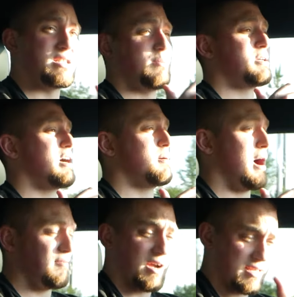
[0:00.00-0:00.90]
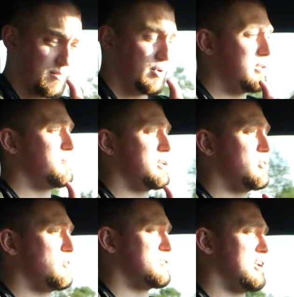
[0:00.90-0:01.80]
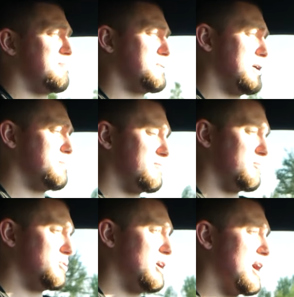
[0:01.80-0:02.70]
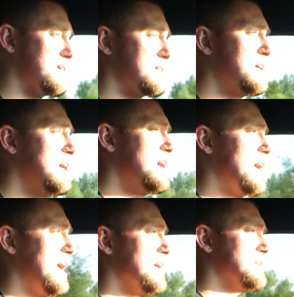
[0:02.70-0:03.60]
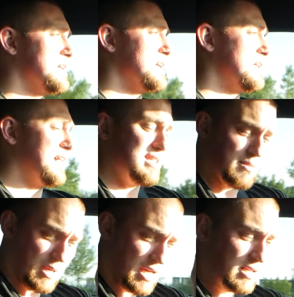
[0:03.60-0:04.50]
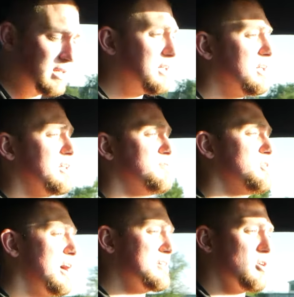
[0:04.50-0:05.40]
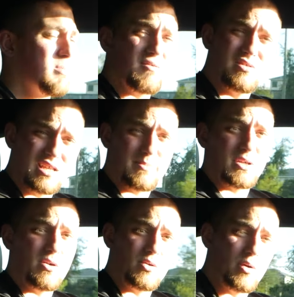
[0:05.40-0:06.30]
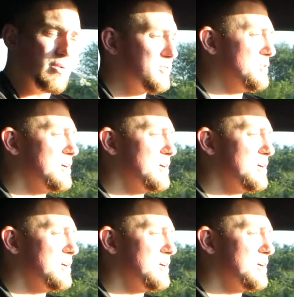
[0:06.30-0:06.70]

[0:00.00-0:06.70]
coming up. I've got some pretty big news that I've been keeping from you guys. And that's it, man. Love you guys. Hope everything's been going well with you